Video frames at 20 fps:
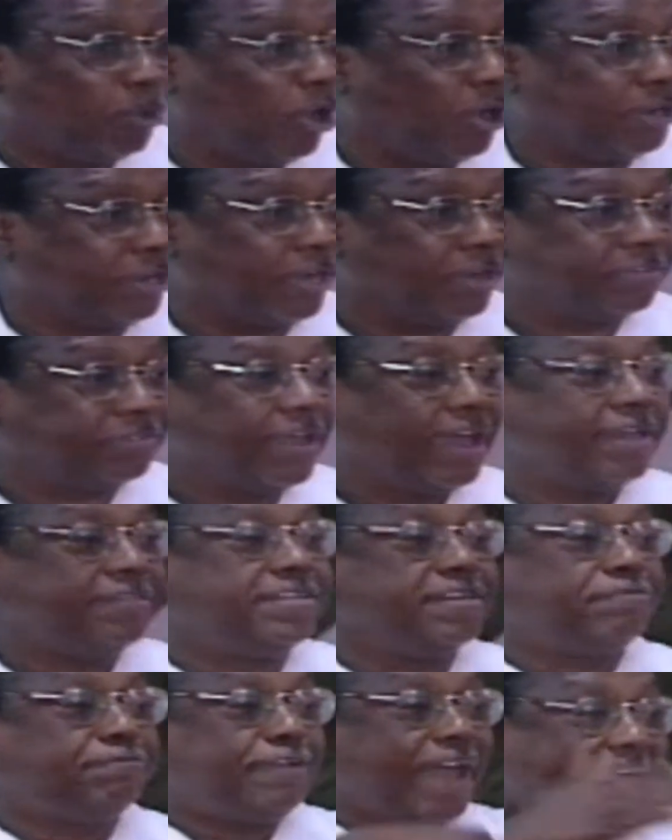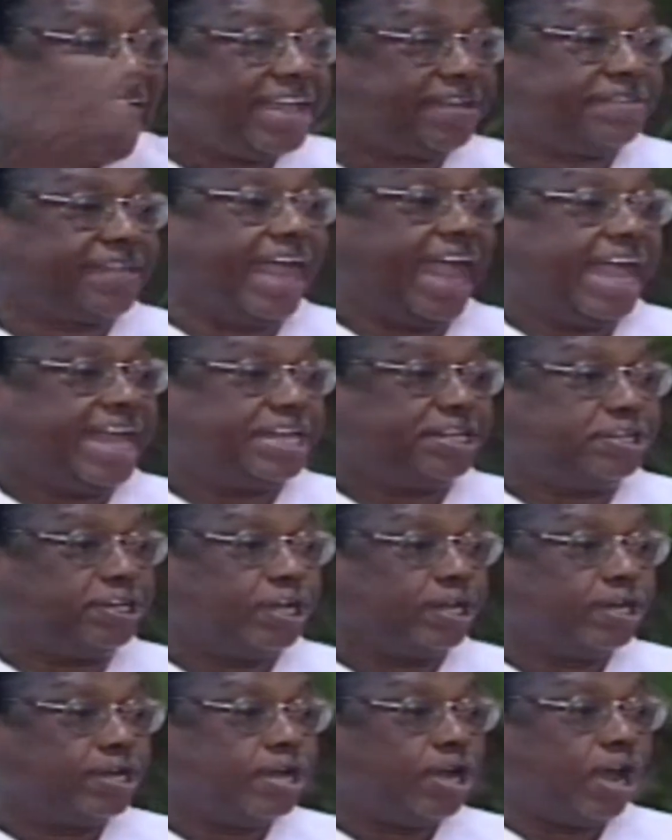borders, define the
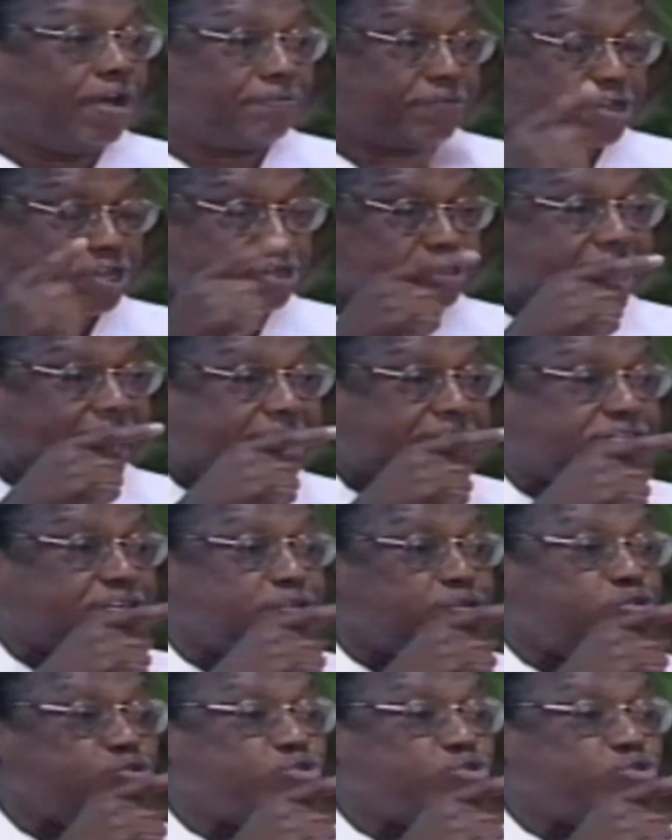idea of a united